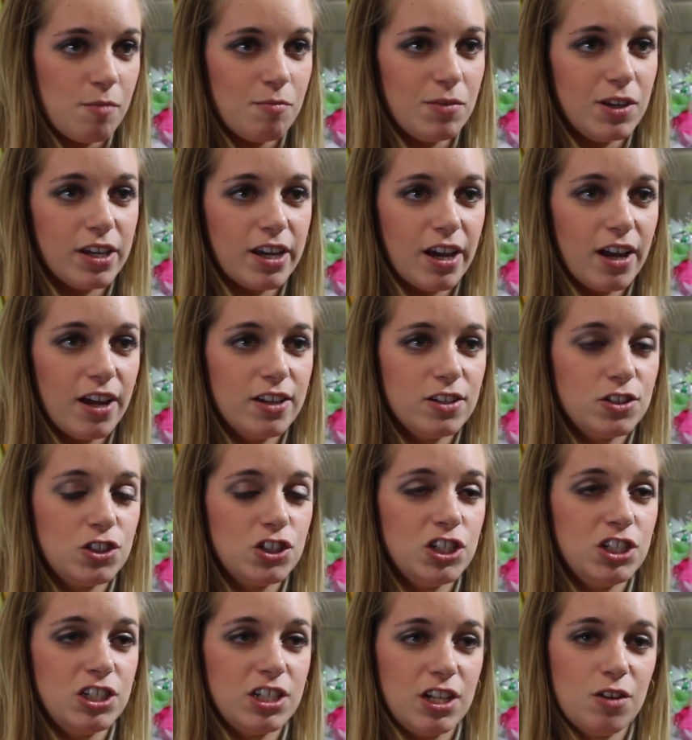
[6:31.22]
because
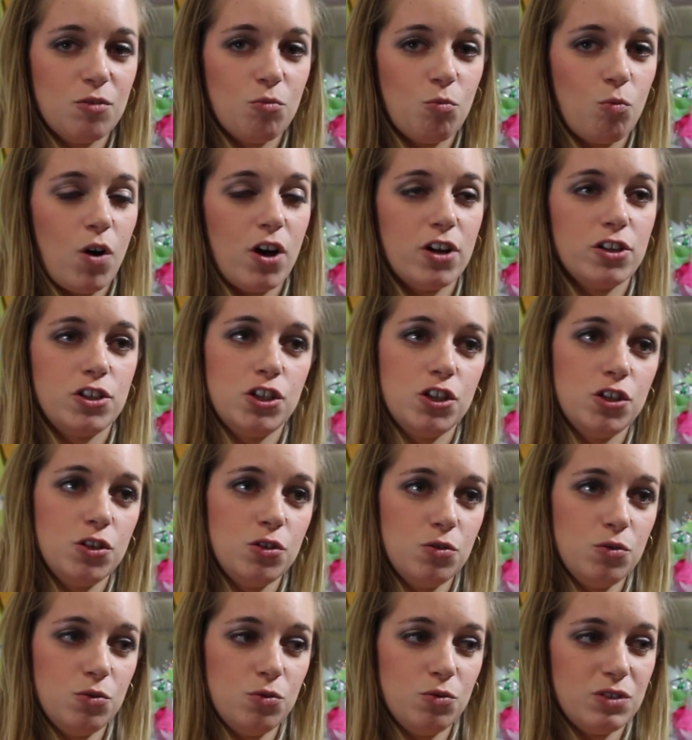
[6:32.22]
she didn't want
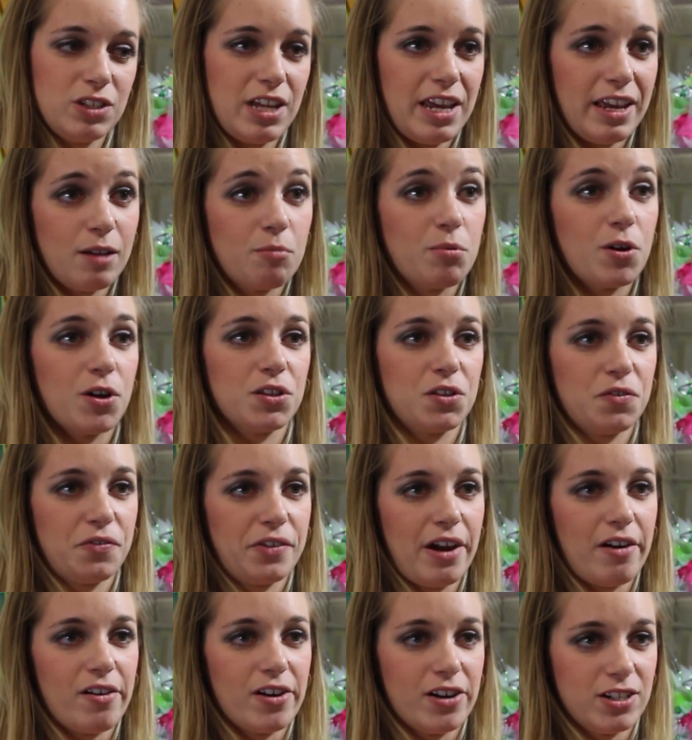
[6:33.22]
to take apart the
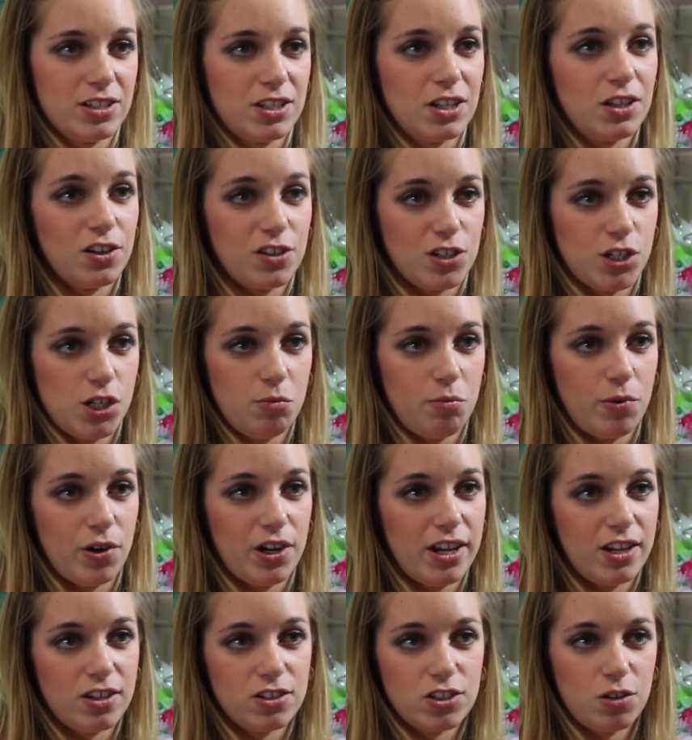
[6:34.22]
flower because it looked too
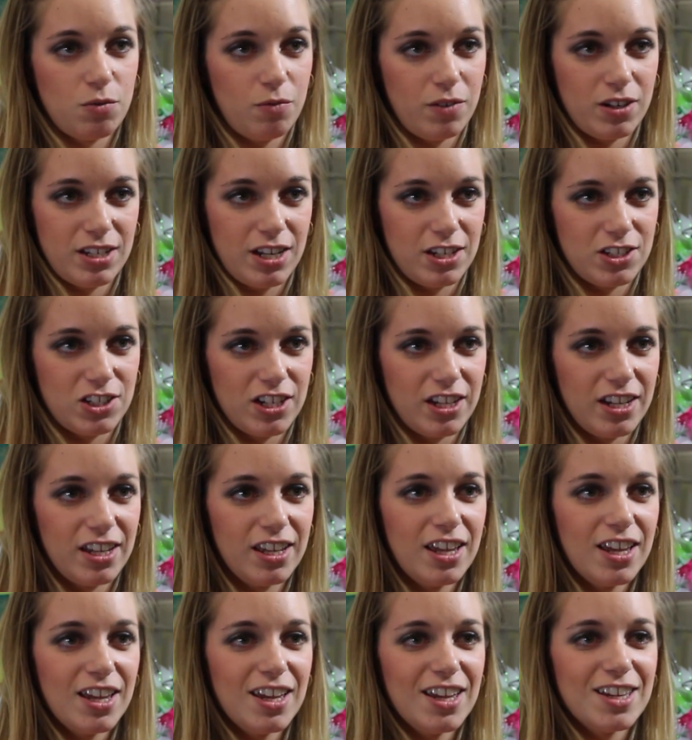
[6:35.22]
pretty. She didn't want to touch it.
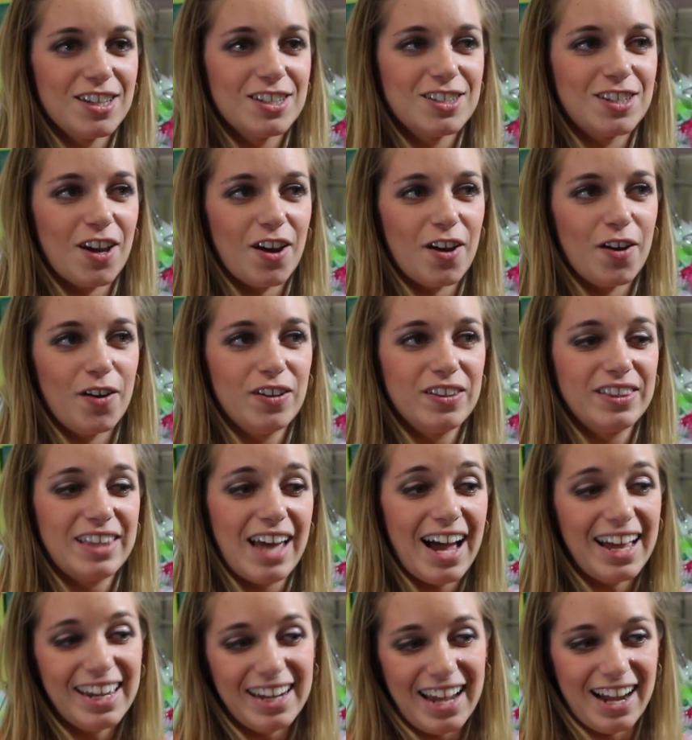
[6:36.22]
So
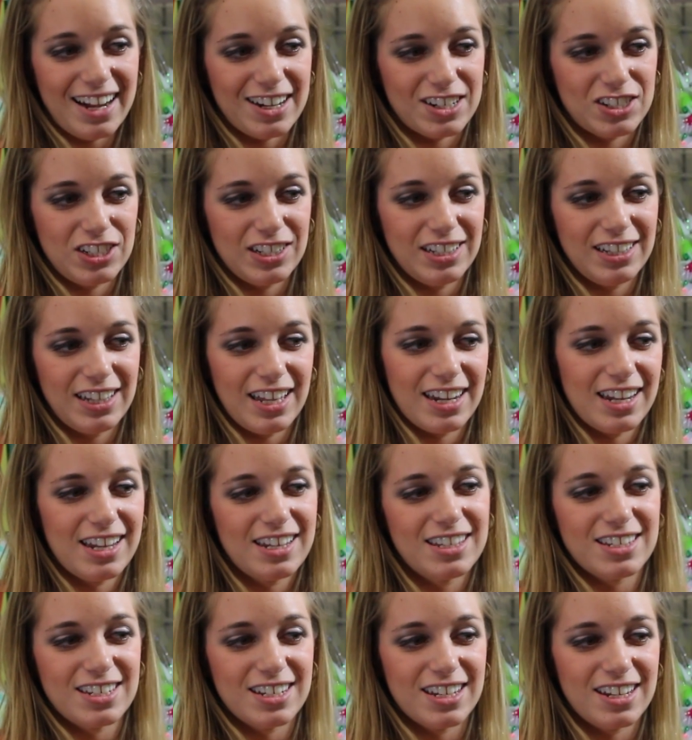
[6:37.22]
that actually led
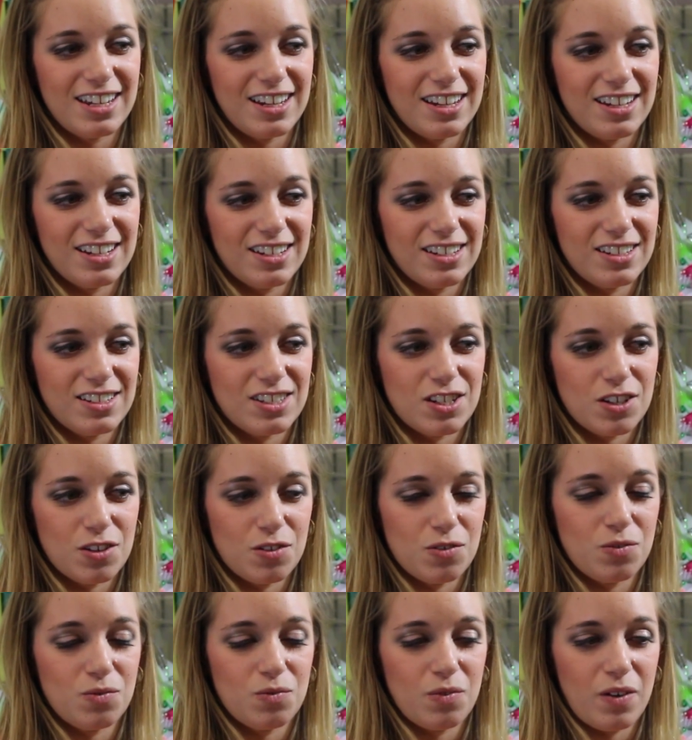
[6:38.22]
us to
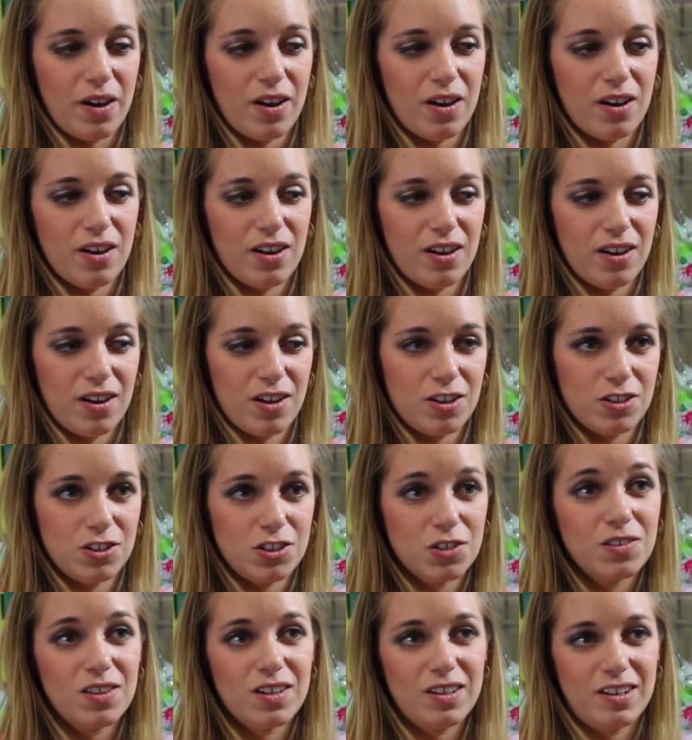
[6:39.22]

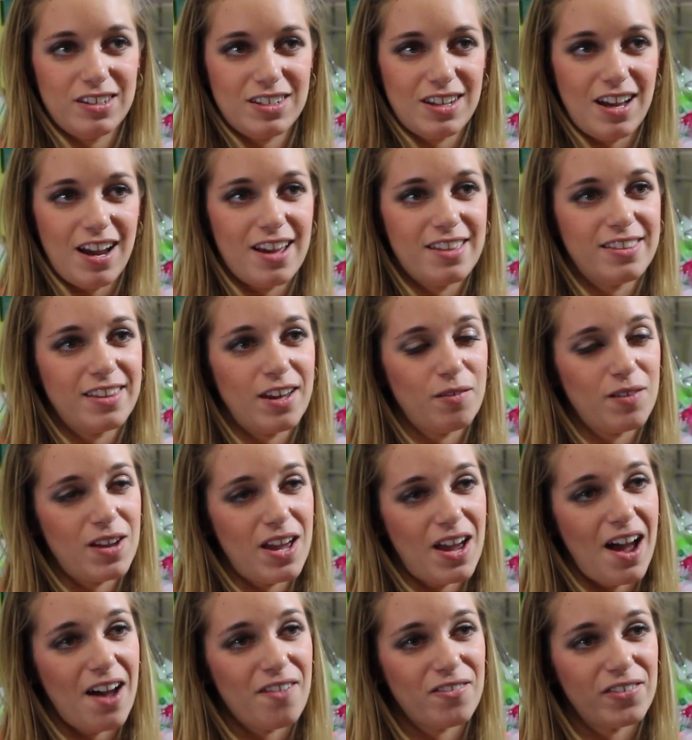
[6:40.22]
do the design that
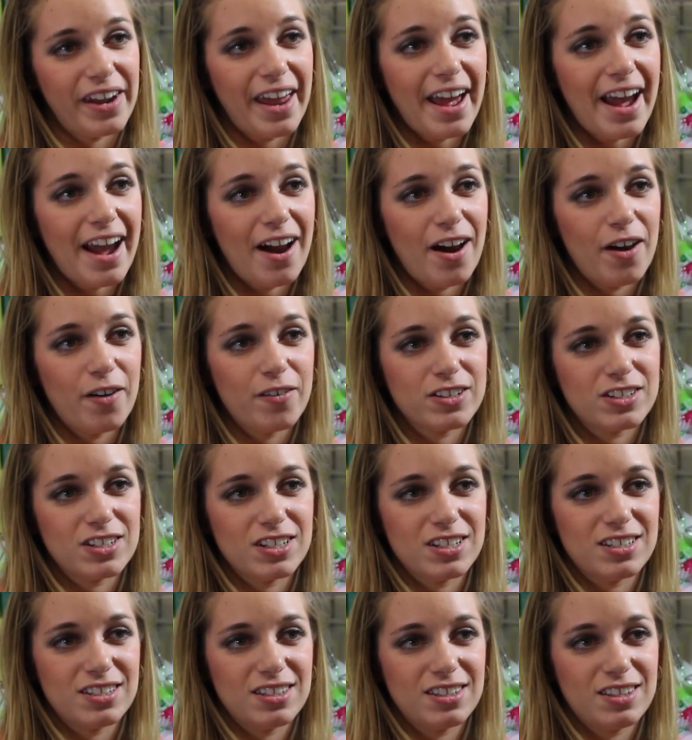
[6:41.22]
we have now,
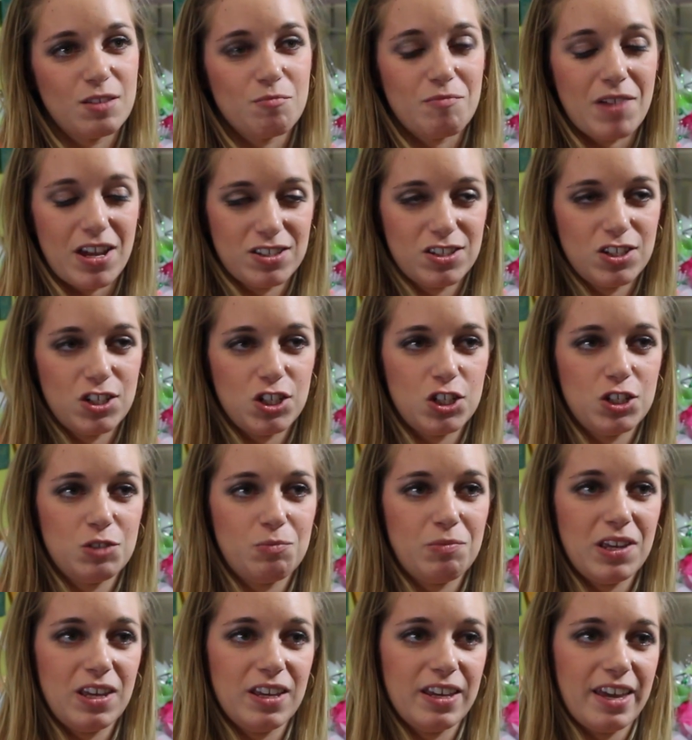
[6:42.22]
which is the
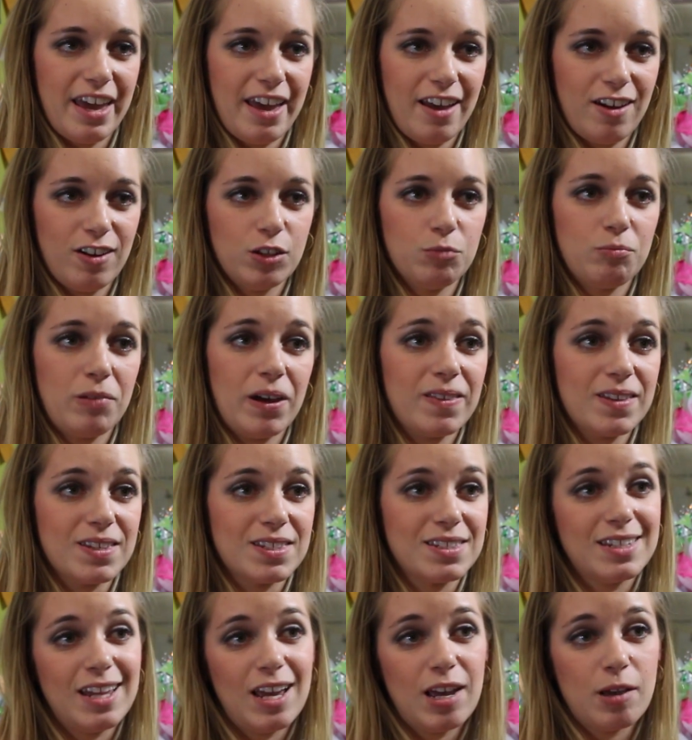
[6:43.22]
messages being held by the
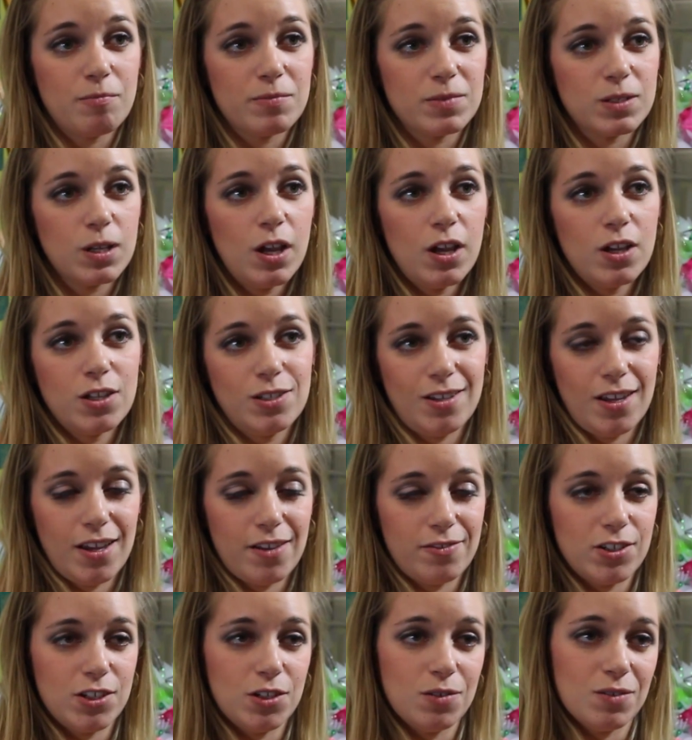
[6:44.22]
stems, so all
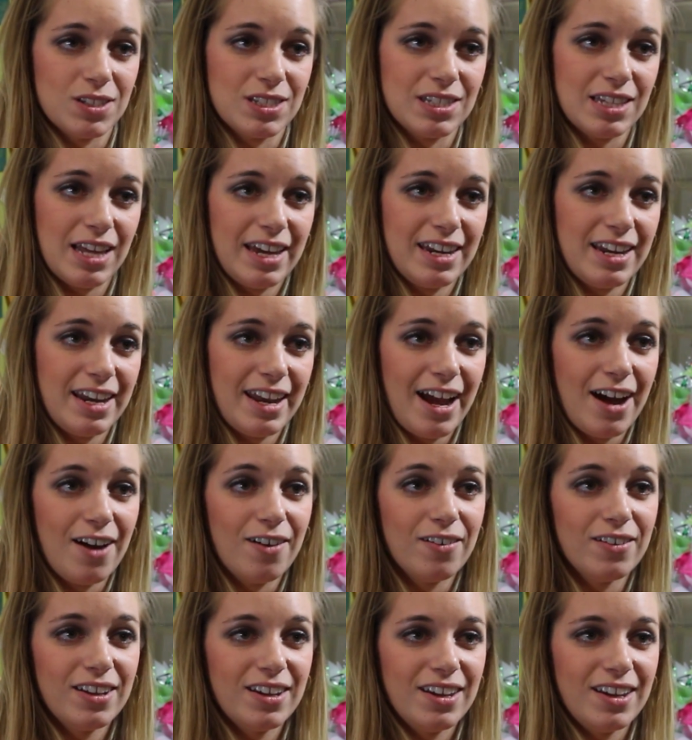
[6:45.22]
you have to do is slide it
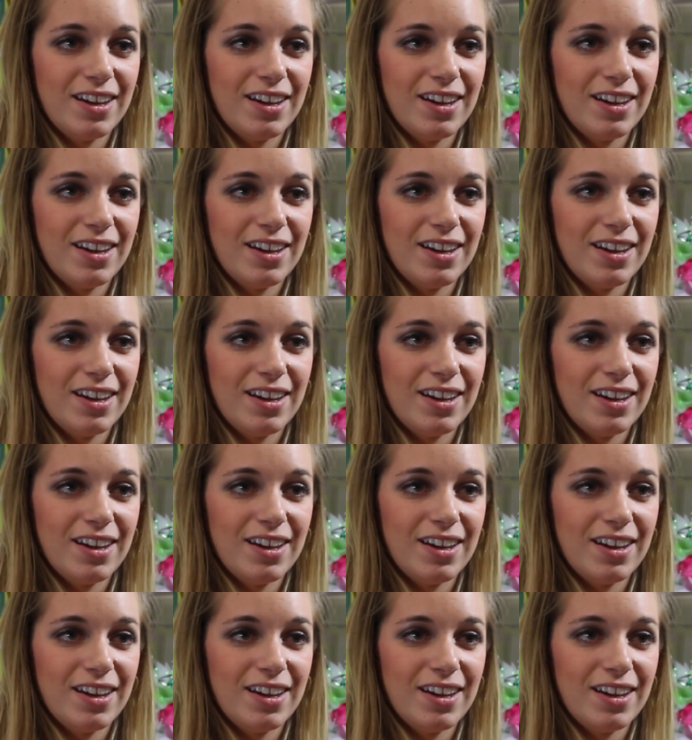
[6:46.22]
out.